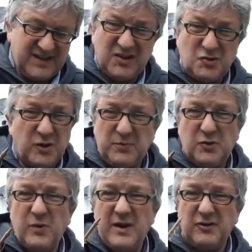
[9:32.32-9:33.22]
a
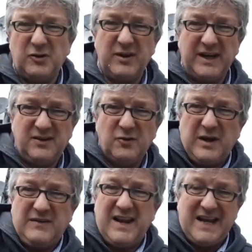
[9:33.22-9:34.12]
tropical evergreen,
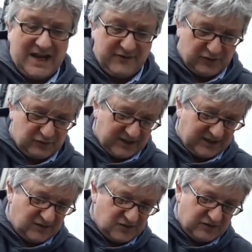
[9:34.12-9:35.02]
or even any evergreen,
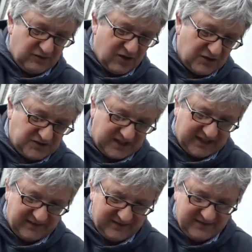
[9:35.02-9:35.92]
because you're
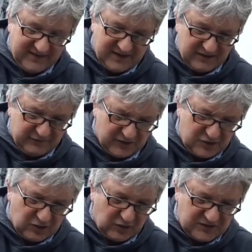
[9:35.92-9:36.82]
asking for the
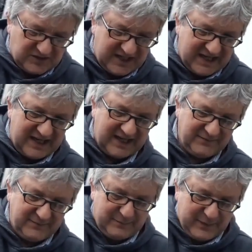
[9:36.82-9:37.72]
shop to kill it.
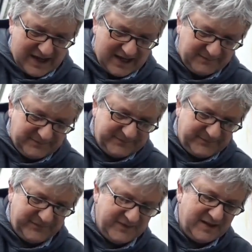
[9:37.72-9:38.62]
But I
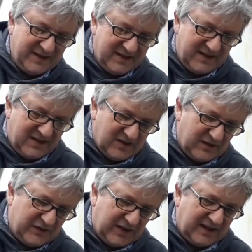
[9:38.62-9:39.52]

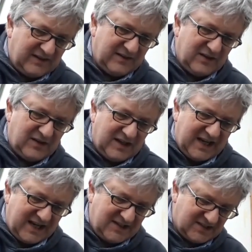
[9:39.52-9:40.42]
think that in the
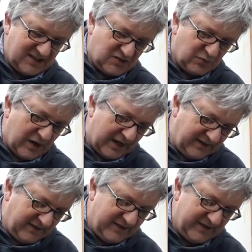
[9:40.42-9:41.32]
case of this one,
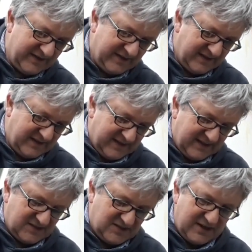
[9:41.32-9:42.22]

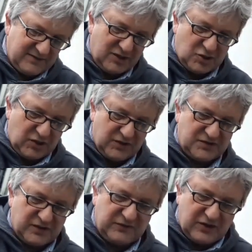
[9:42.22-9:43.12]
it's the only
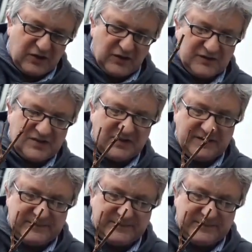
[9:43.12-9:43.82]
chance I've got